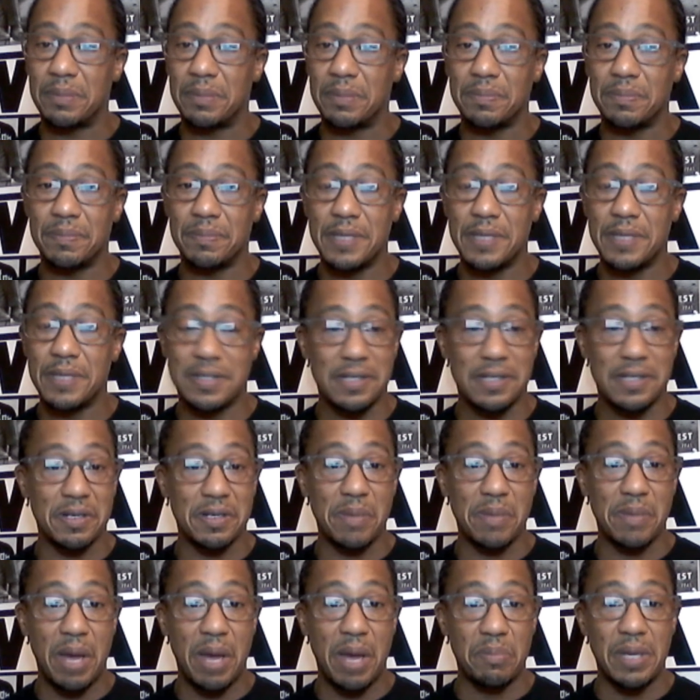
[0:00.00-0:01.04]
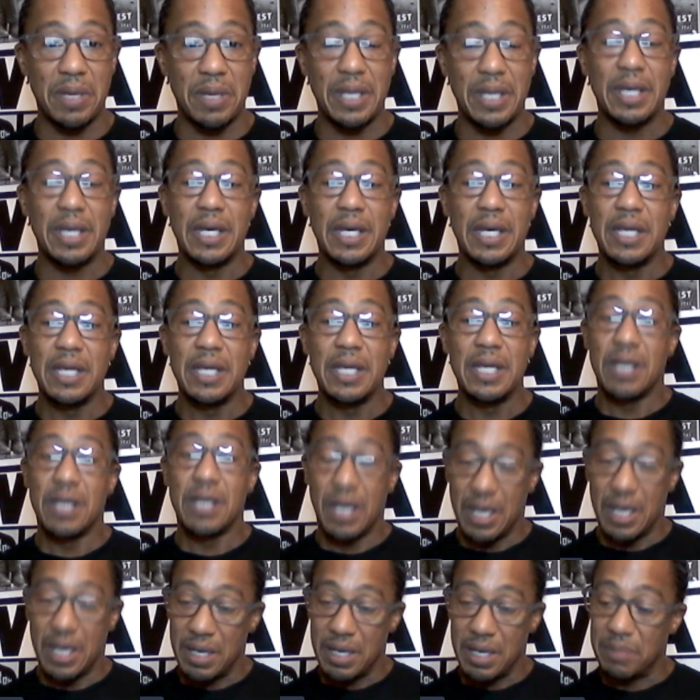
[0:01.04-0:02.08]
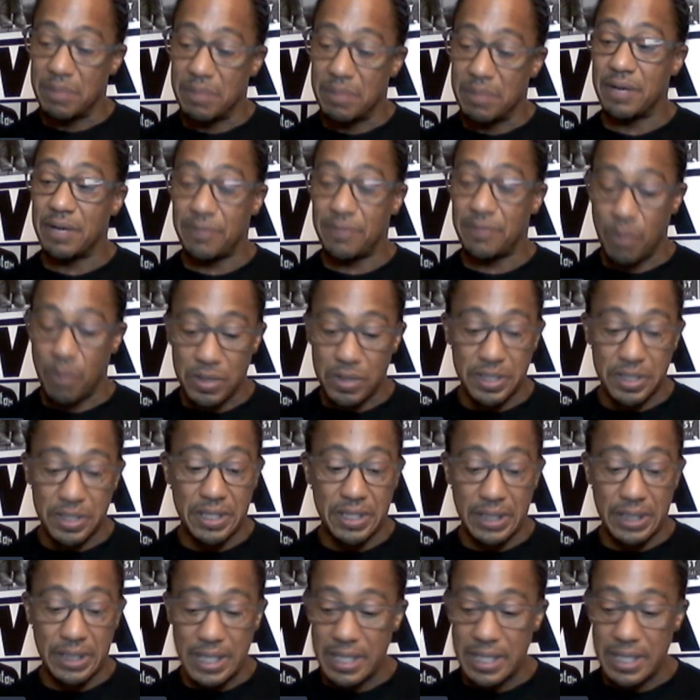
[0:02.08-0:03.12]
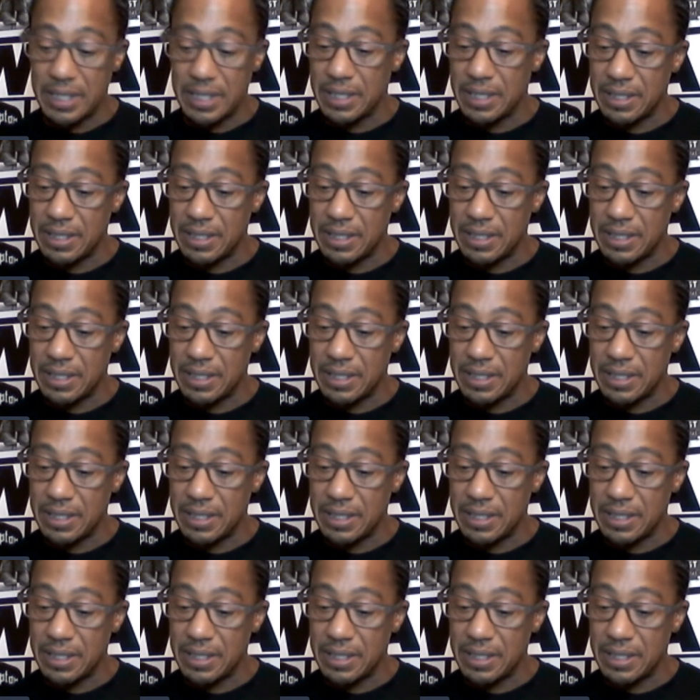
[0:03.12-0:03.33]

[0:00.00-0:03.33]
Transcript: This isn't about me. Unfortunately,